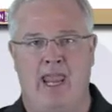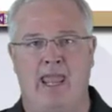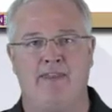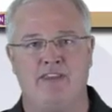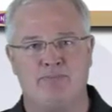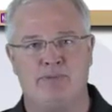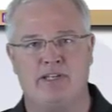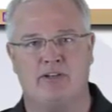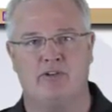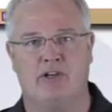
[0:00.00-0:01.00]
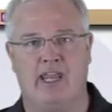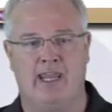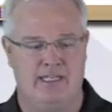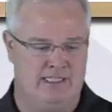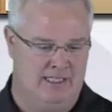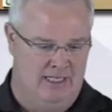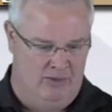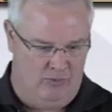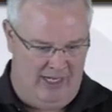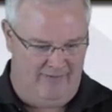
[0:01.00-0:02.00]
And in this particular case,
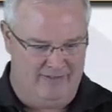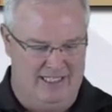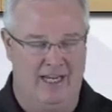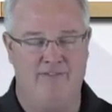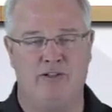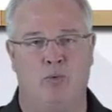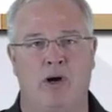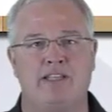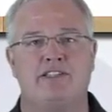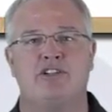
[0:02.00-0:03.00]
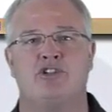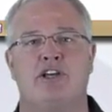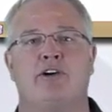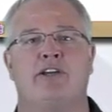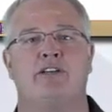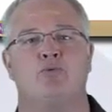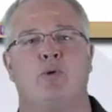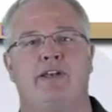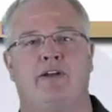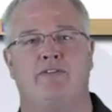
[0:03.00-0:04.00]
we have David wants to share his
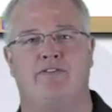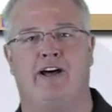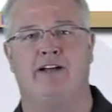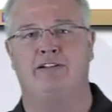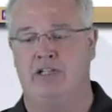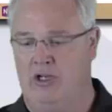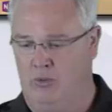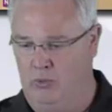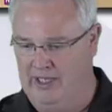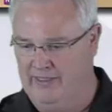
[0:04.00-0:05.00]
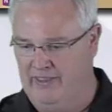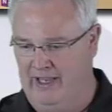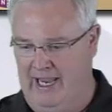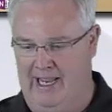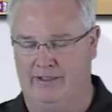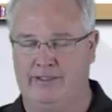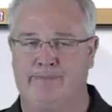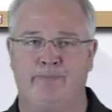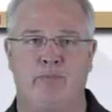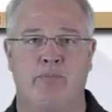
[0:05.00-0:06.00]
OneNote file with Alan.
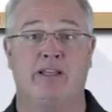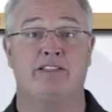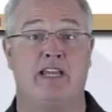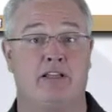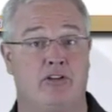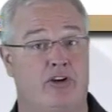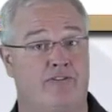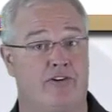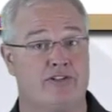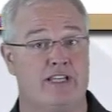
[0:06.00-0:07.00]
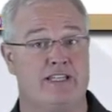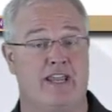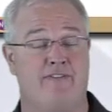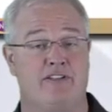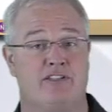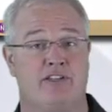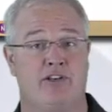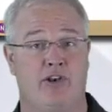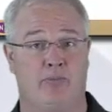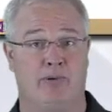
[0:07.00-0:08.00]
But let's take a look first at David's
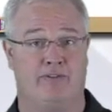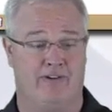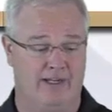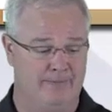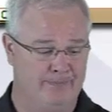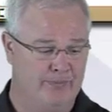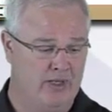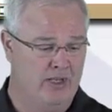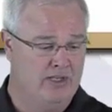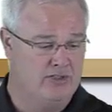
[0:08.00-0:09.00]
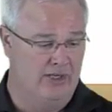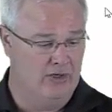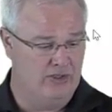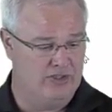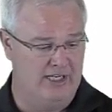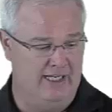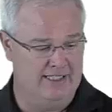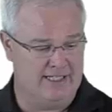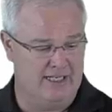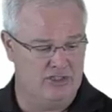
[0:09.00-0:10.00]
notebook file. So here you see
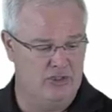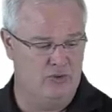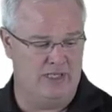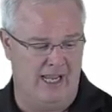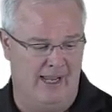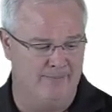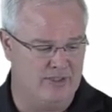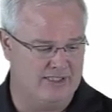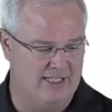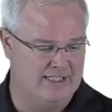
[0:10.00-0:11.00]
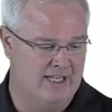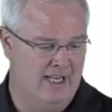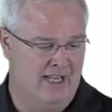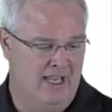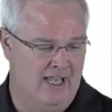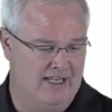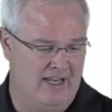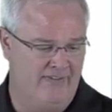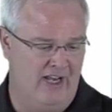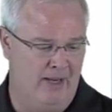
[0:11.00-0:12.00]
he's got two tabs. It says
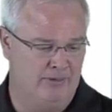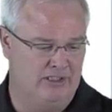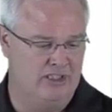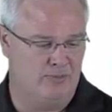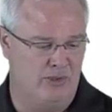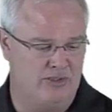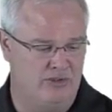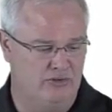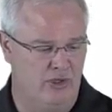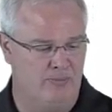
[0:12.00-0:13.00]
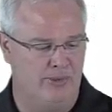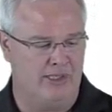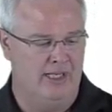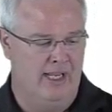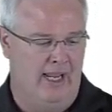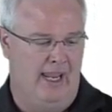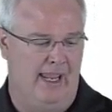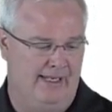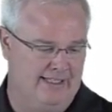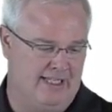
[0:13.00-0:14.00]
David Hamilton's personal notebook,
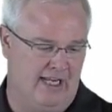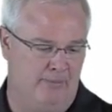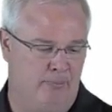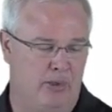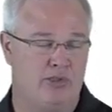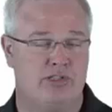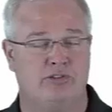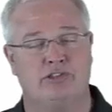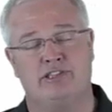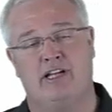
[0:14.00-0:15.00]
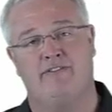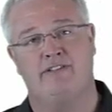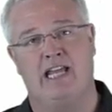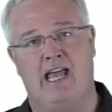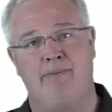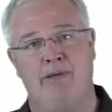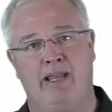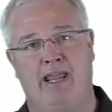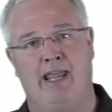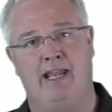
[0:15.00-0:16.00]
and he's got a personal stuff tab,
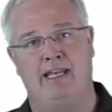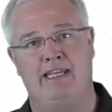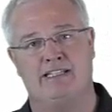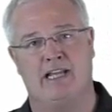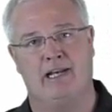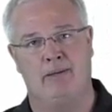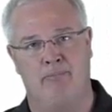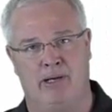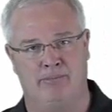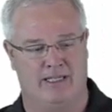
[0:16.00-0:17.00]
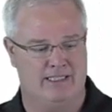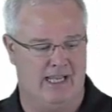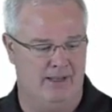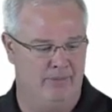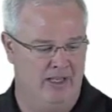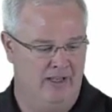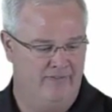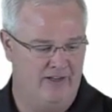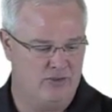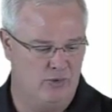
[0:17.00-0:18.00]
and he's got a public tab.
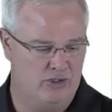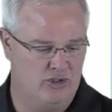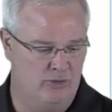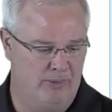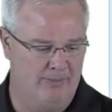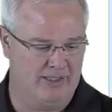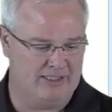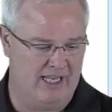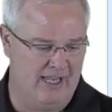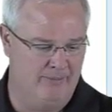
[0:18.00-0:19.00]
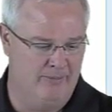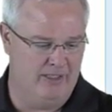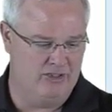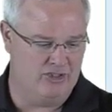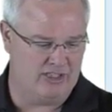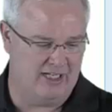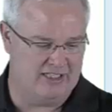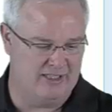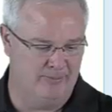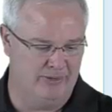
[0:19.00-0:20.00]
If I switch to the public tab, he's just got a
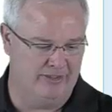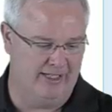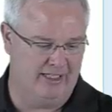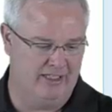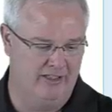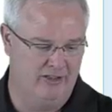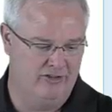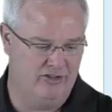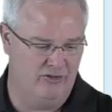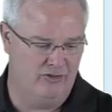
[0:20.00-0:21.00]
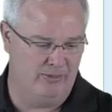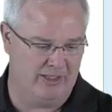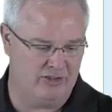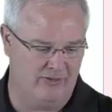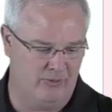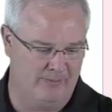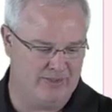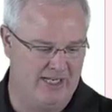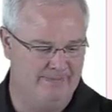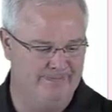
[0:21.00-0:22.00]
simple link to the Microsoft
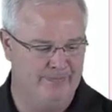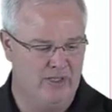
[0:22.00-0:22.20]
website.